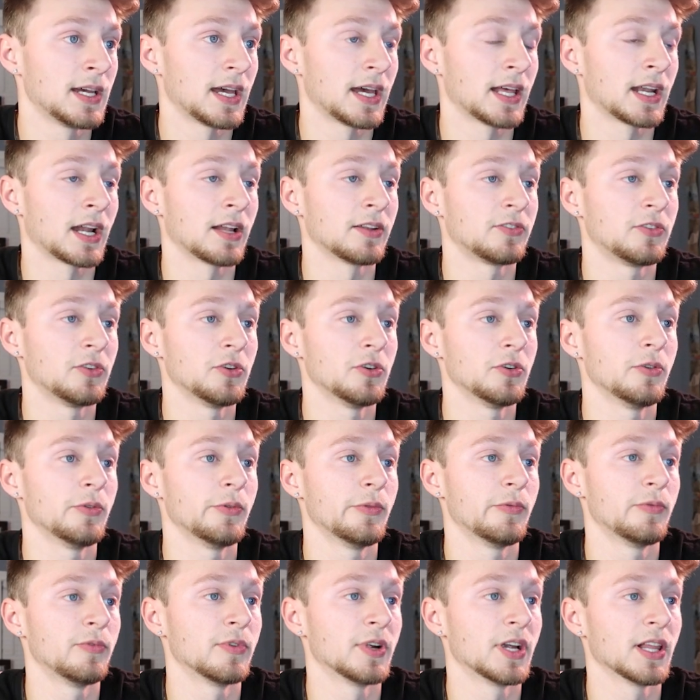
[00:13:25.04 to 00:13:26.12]
And I do
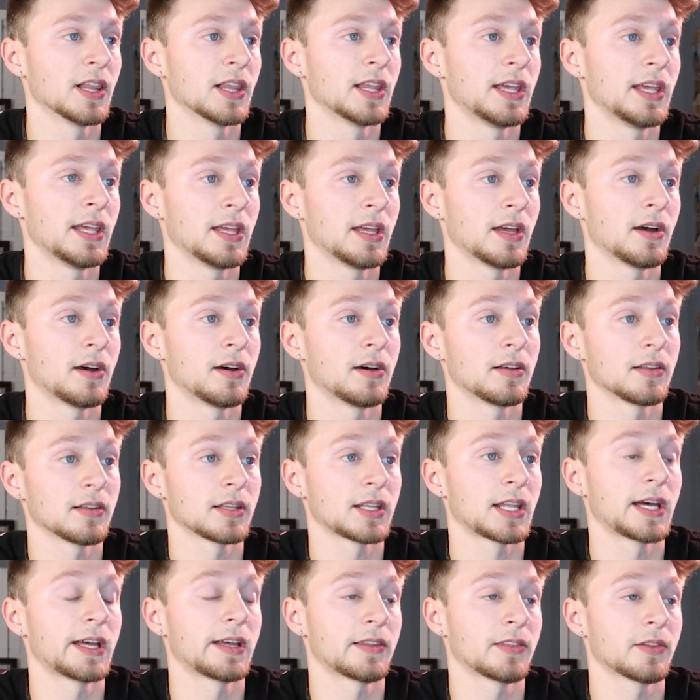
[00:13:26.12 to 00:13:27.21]
really
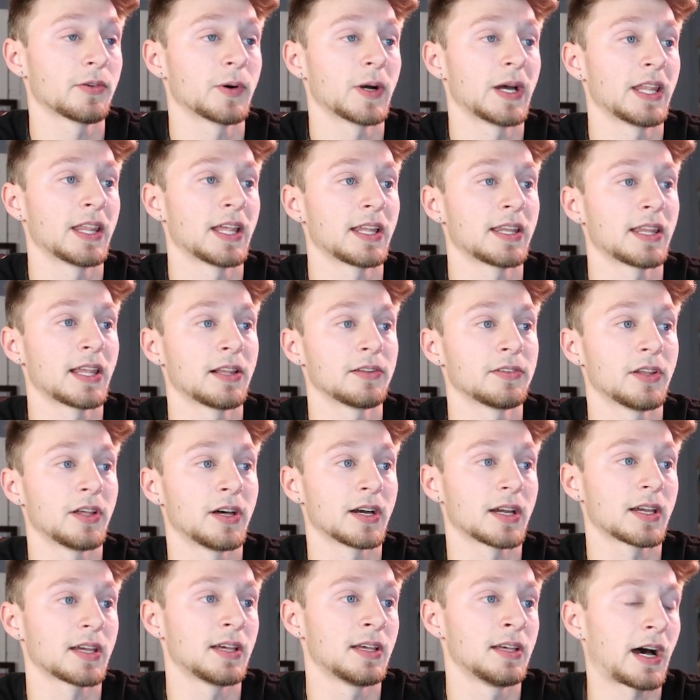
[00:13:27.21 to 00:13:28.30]
like the way that they
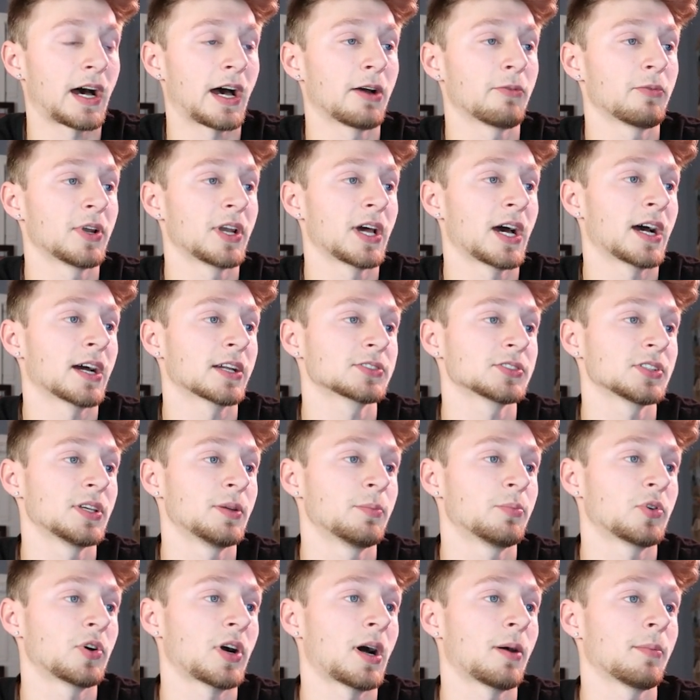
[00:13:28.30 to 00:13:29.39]
look. I would actually
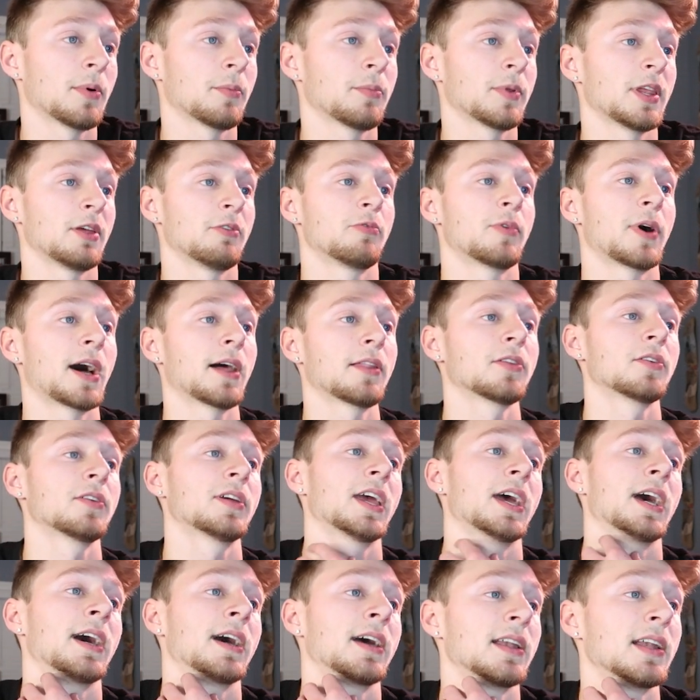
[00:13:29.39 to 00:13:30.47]
probably rather
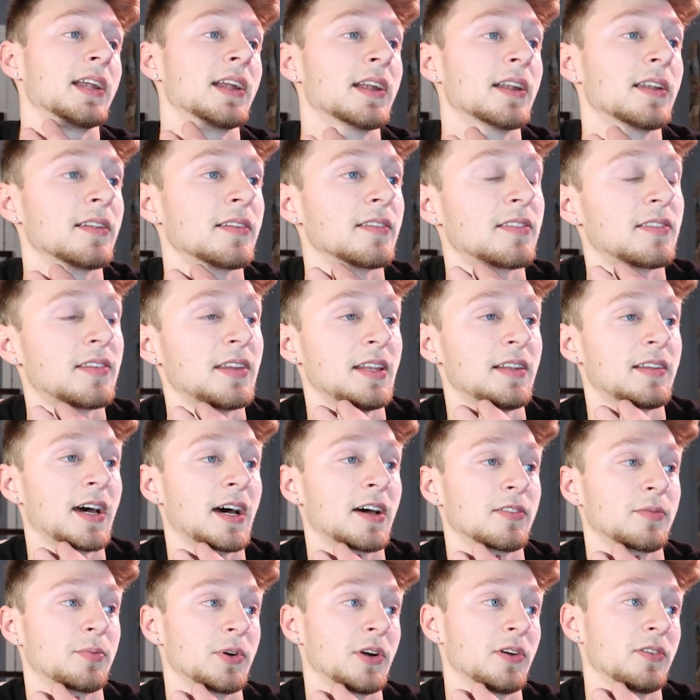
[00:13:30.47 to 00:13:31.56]
get
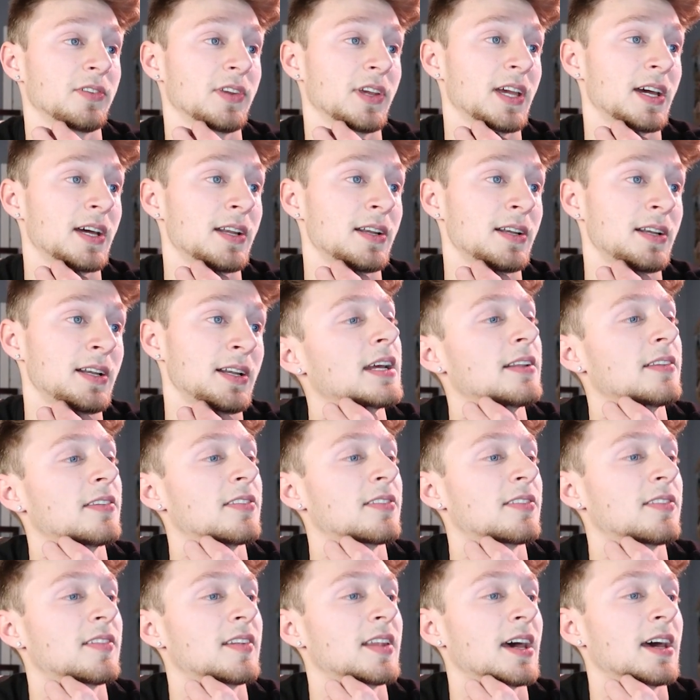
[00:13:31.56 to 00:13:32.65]
Ctas Pros again
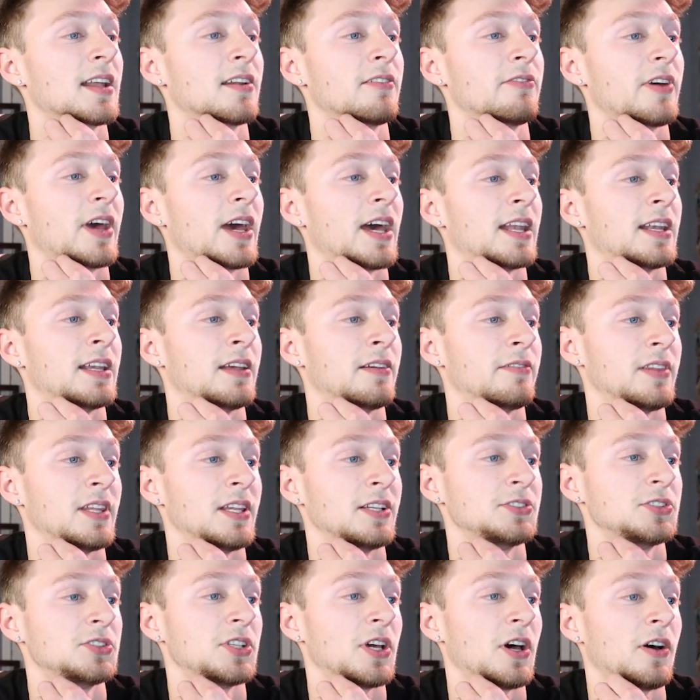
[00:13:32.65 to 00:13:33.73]
instead of any of
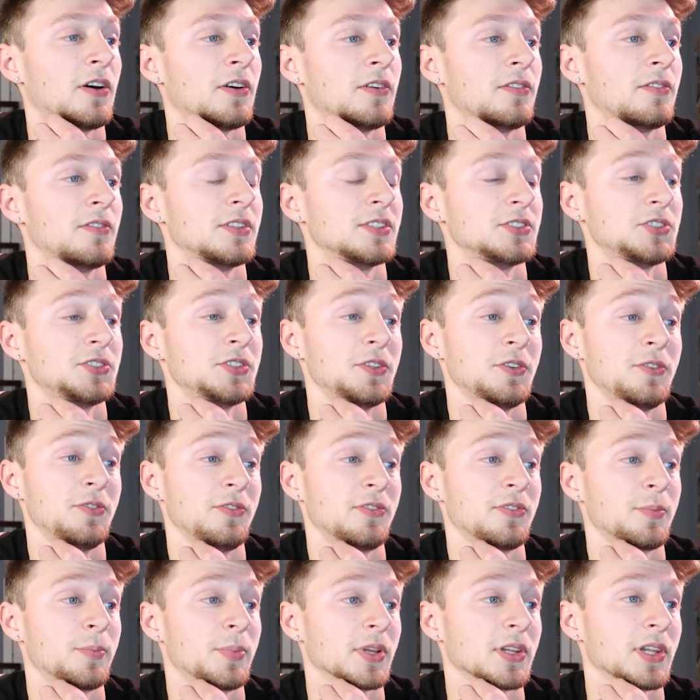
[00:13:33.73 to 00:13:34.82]
these
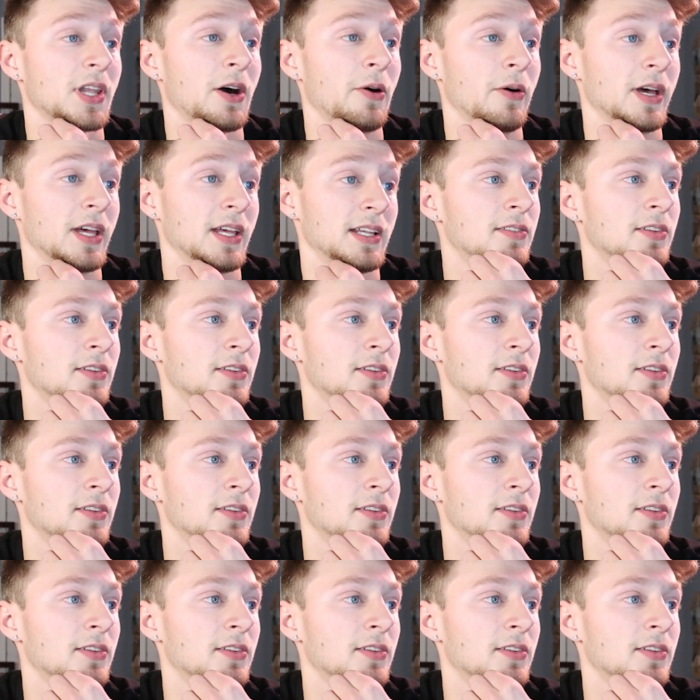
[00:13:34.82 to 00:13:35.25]
shoes below it.